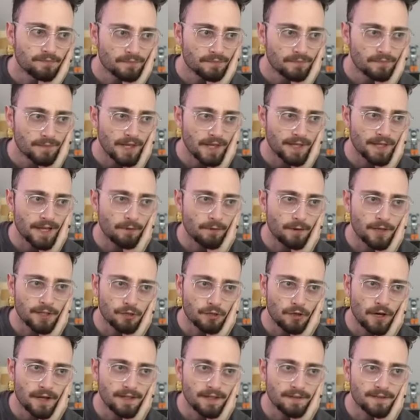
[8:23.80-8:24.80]
And now I
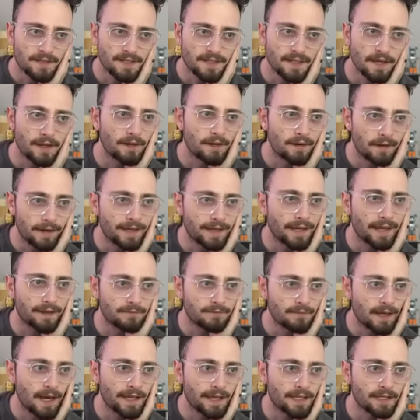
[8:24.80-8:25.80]
strike in the center. Again,
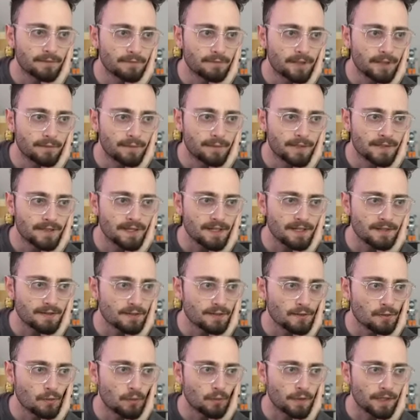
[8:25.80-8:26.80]
I can play b6
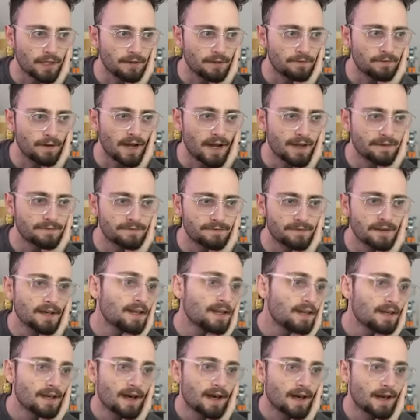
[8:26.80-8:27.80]
or e5.
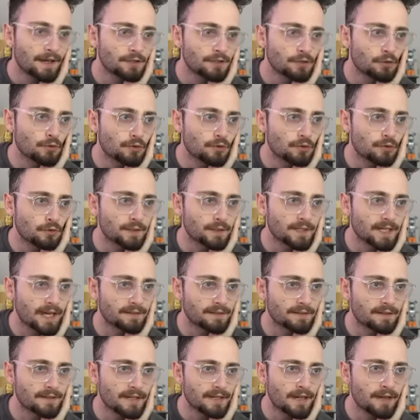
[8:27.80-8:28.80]
I chose to attack
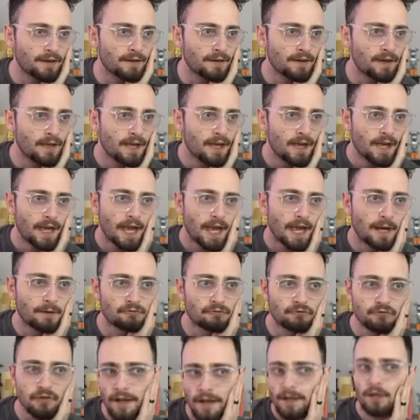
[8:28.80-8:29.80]
the center.
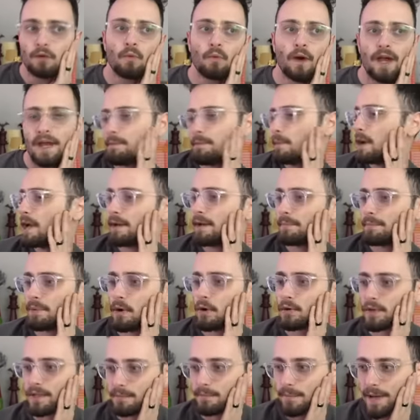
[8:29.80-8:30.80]
And right away, my
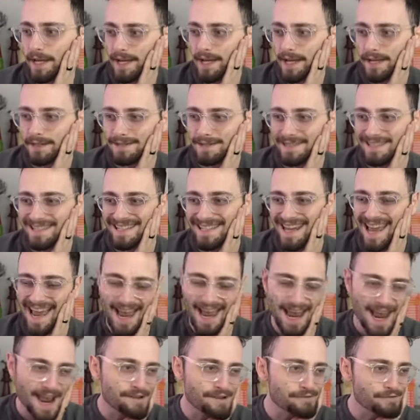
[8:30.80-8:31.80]
opponent made a
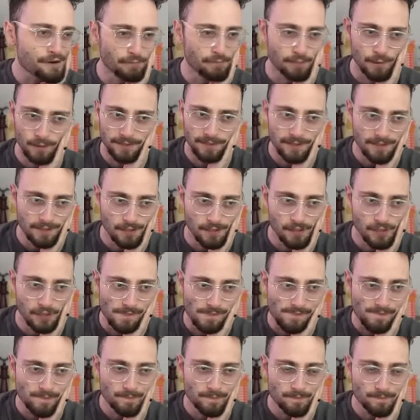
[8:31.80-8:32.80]
terrible
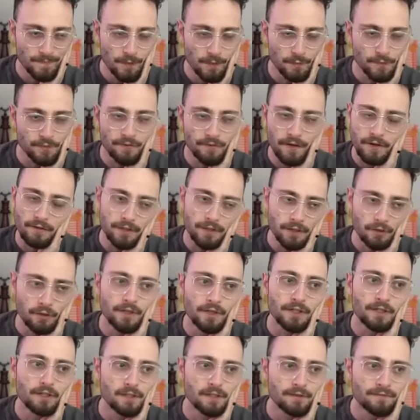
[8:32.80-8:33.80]
decision. I was very
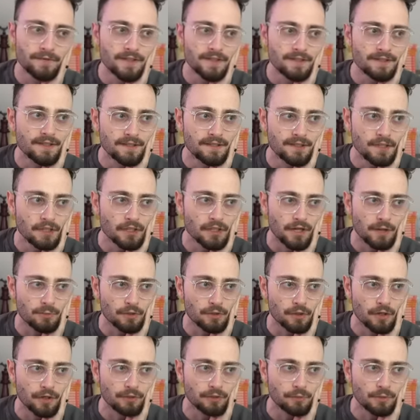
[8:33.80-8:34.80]
critical of this decision. I was
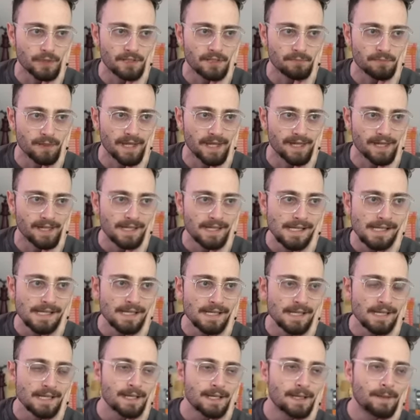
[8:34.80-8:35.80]
trying to explain it.
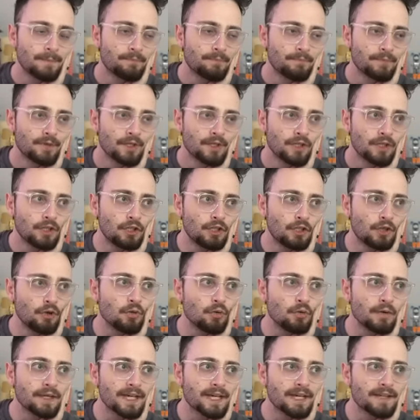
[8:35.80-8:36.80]

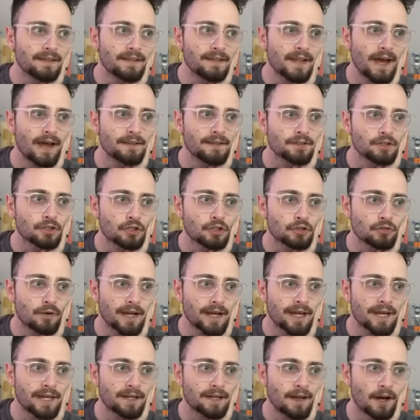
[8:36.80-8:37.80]
You cannot
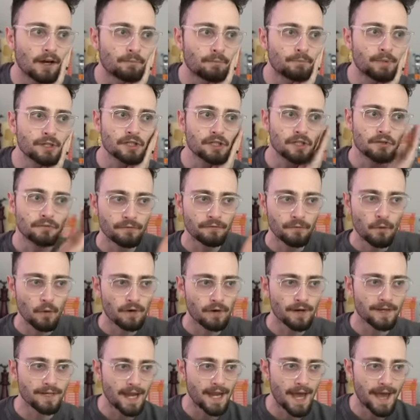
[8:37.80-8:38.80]
trade a bishop for
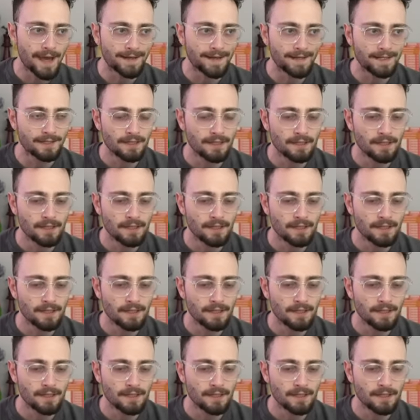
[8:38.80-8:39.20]
a knight